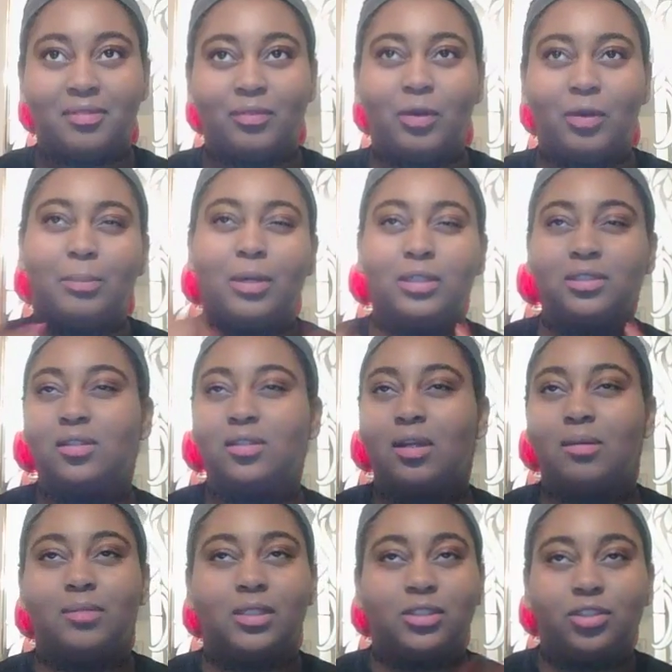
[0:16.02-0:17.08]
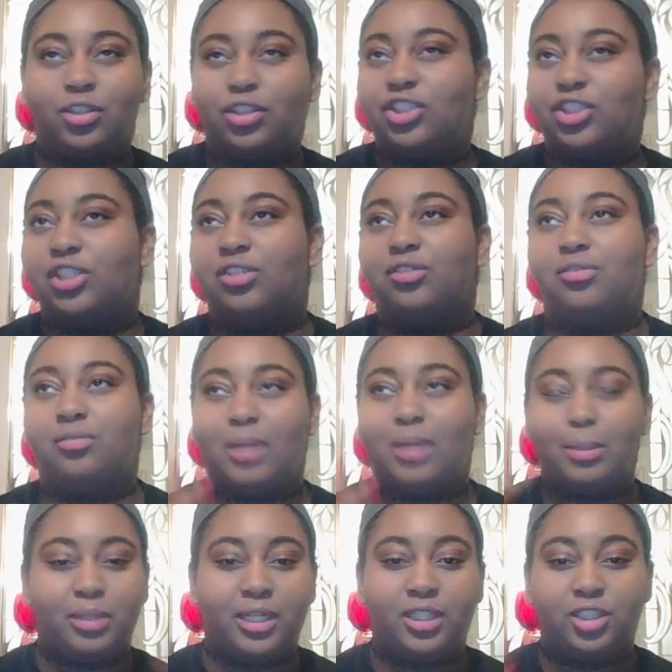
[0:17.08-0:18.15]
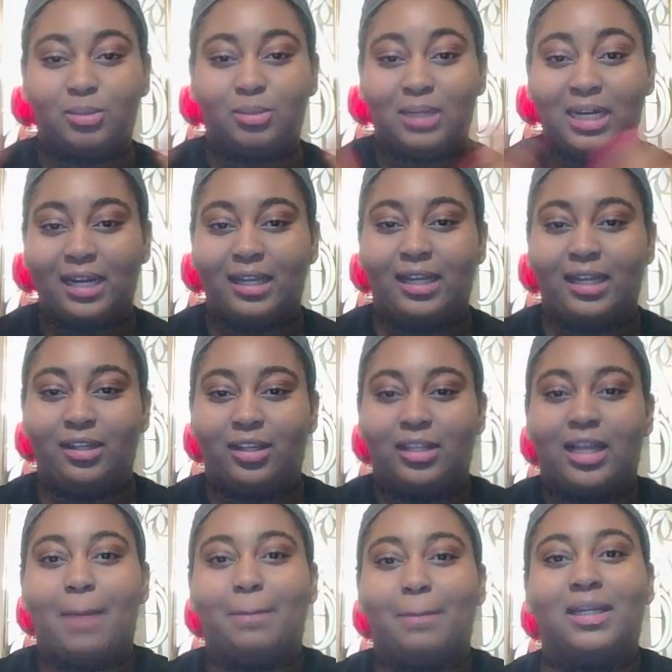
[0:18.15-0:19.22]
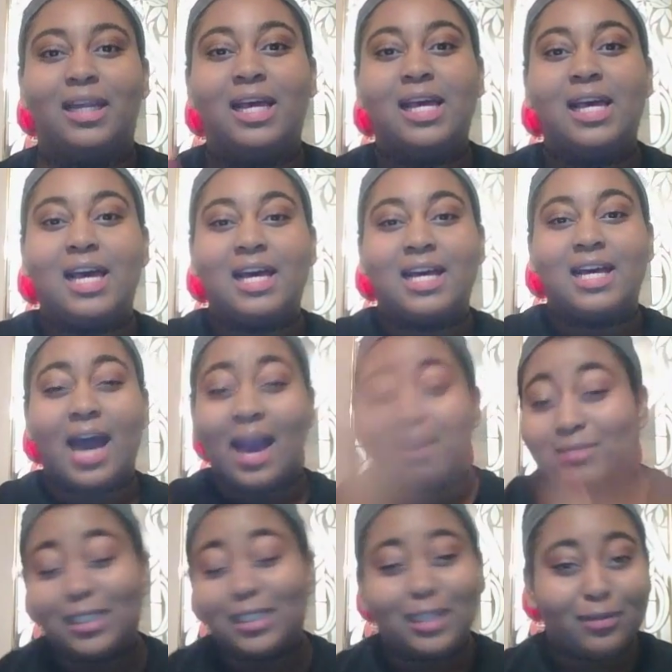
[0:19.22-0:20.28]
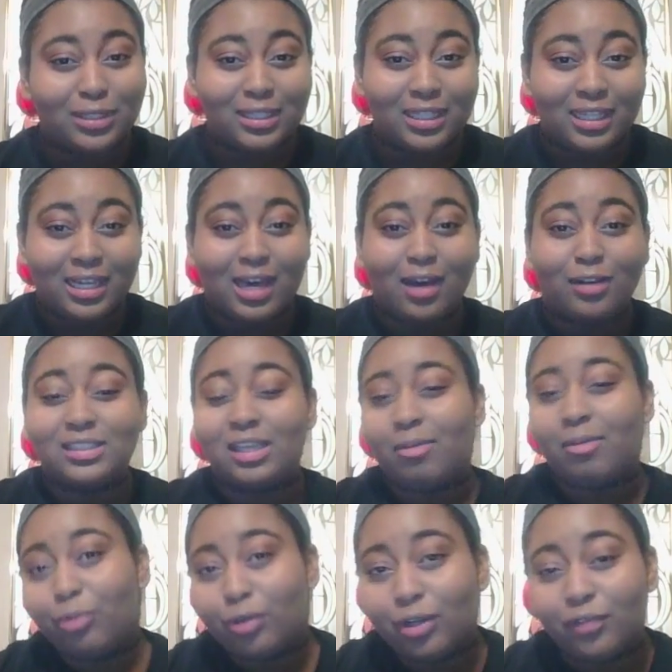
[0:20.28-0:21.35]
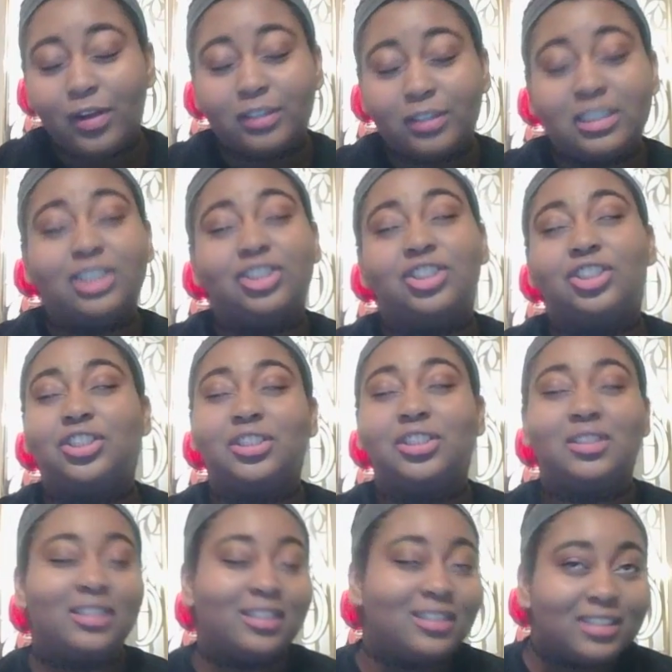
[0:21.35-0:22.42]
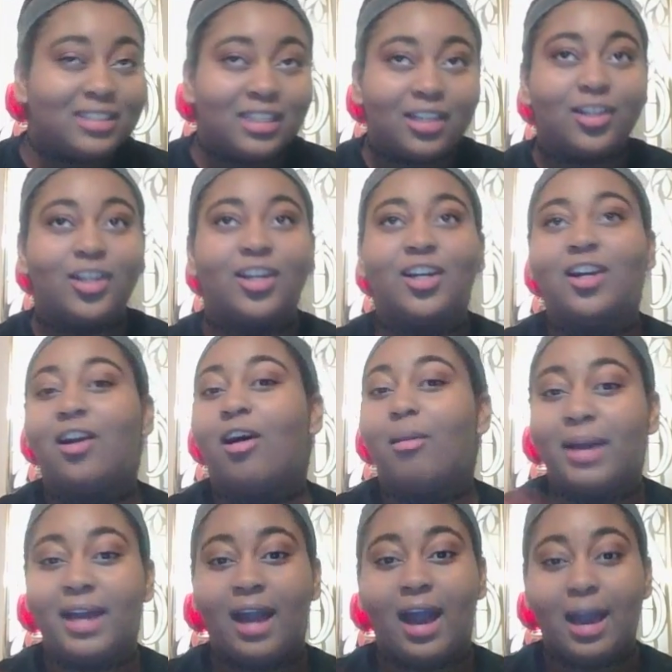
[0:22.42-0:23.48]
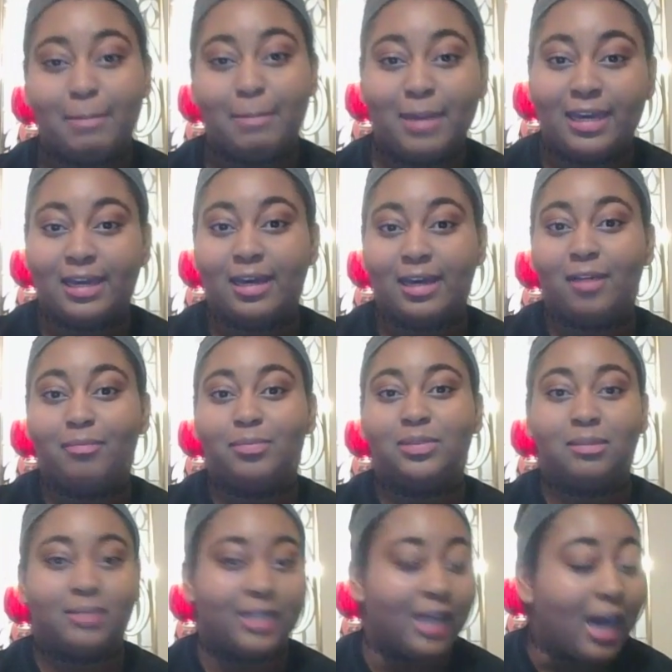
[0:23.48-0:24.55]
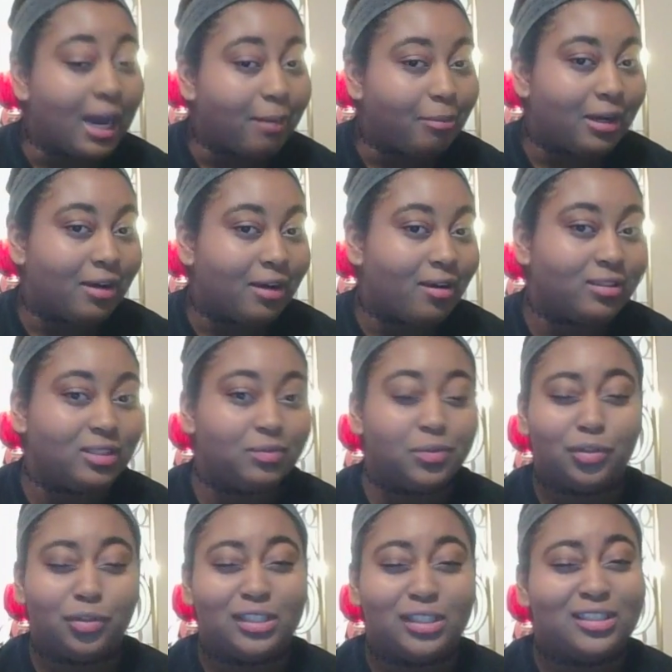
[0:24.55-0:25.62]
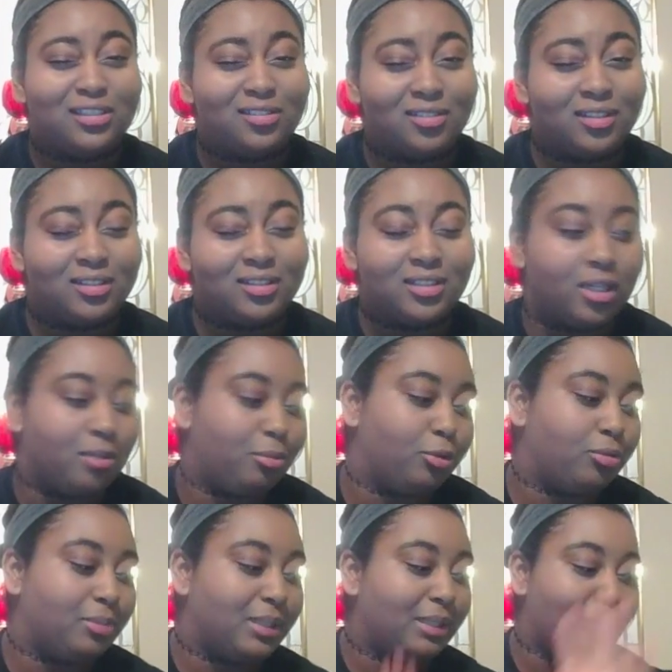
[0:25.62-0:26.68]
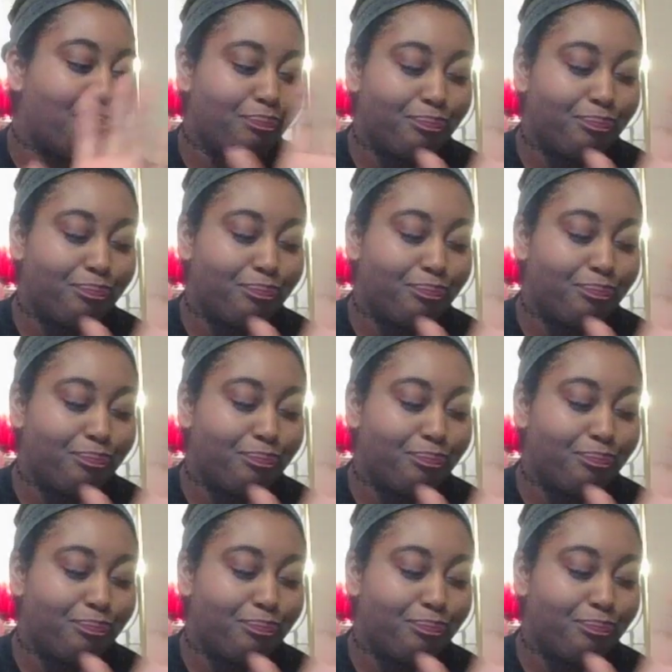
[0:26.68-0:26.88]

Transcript: I'm also gonna show my blush and my highlight and all that, but I've done everything else. I put on foundation, concealer, all my eye makeup, done my eyebrows, even though they still look terrible, but